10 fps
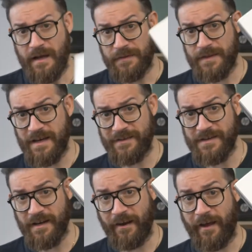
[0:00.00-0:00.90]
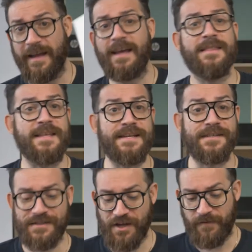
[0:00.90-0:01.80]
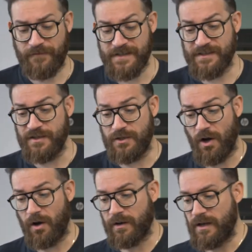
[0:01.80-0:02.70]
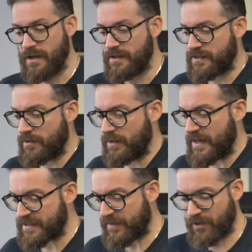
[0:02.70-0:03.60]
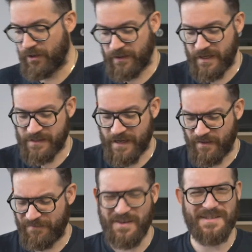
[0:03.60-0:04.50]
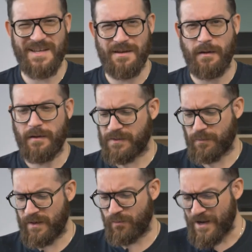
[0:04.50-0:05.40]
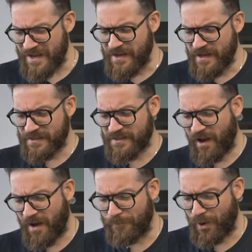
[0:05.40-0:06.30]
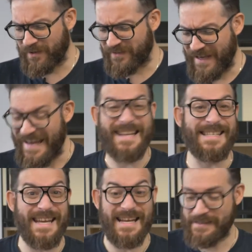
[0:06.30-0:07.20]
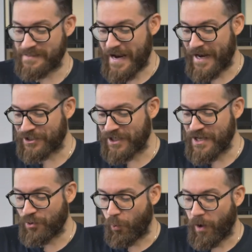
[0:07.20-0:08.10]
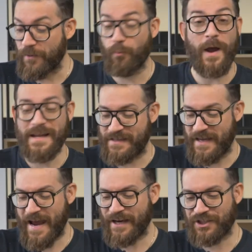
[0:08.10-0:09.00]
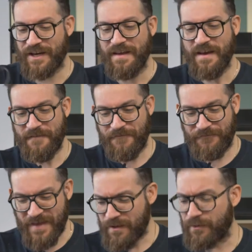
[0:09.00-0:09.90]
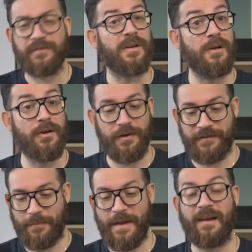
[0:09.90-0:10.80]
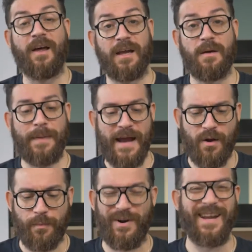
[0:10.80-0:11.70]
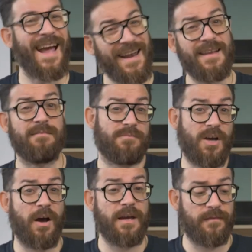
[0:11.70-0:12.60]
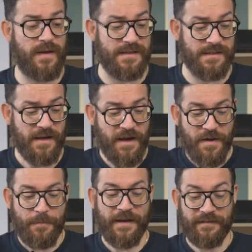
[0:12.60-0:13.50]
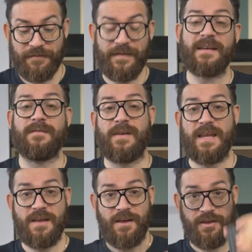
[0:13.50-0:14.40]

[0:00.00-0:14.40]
things like the Surface Dock. So let's have a look at this. And the first thing you notice when we start unboxing it is actually quite weighty. It actually feels and looks a bit like a power brick, and it kind of is, because effectively